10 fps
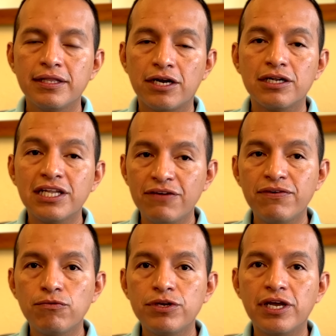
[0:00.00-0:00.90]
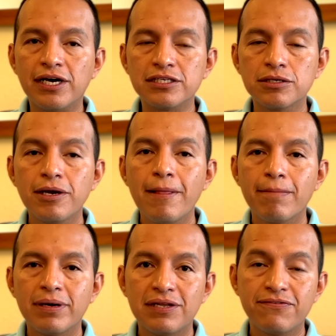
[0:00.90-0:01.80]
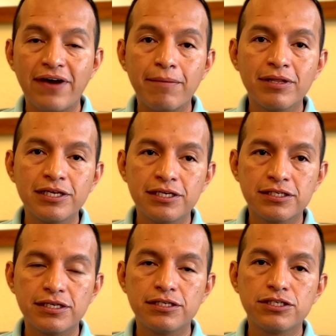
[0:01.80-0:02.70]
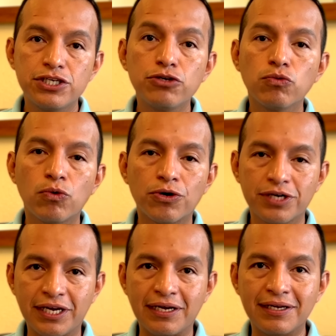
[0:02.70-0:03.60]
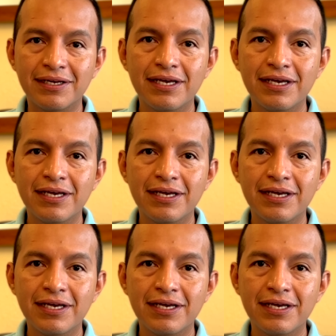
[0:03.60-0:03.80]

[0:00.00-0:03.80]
they're living with us, but the families still working